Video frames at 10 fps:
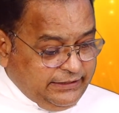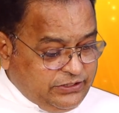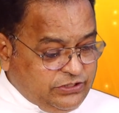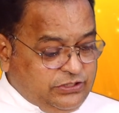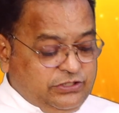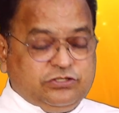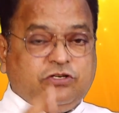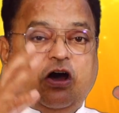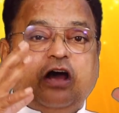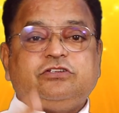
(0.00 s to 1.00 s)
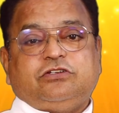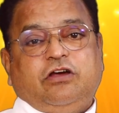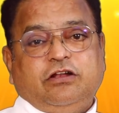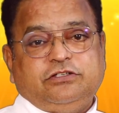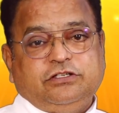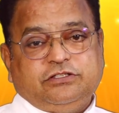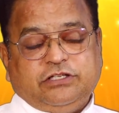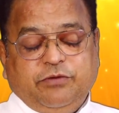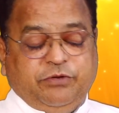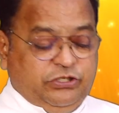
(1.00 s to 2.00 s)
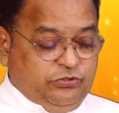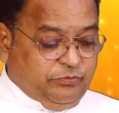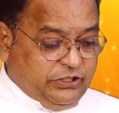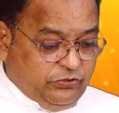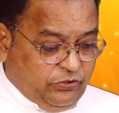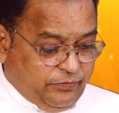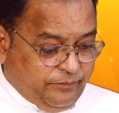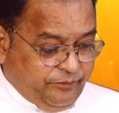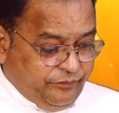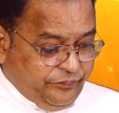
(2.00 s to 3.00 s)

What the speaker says: this is God's conscience coming to me. No.